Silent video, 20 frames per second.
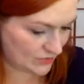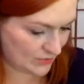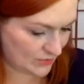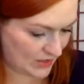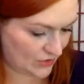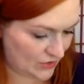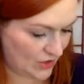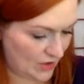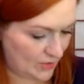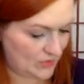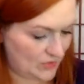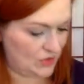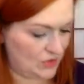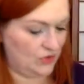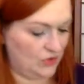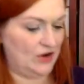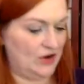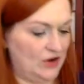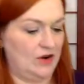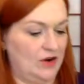my grandmother and
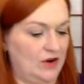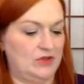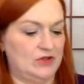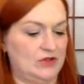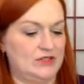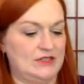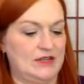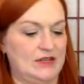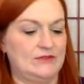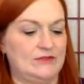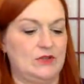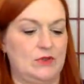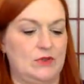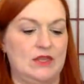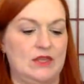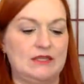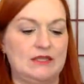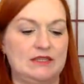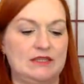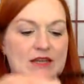great-grandmother's stuff. So
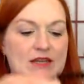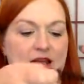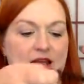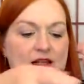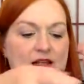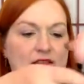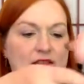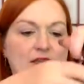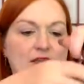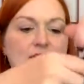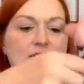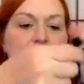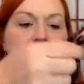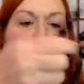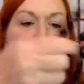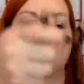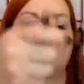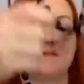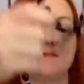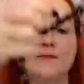this necklace
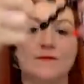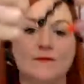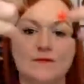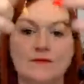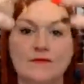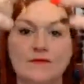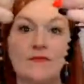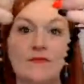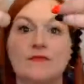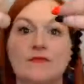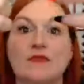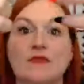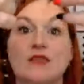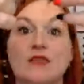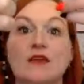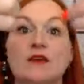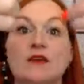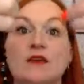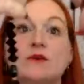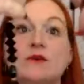
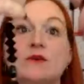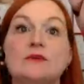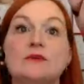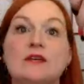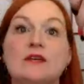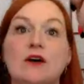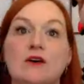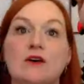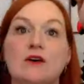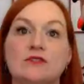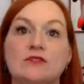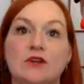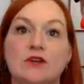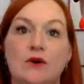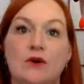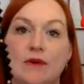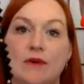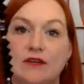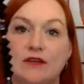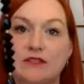was also
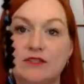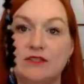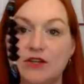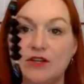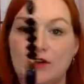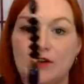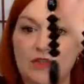amongst her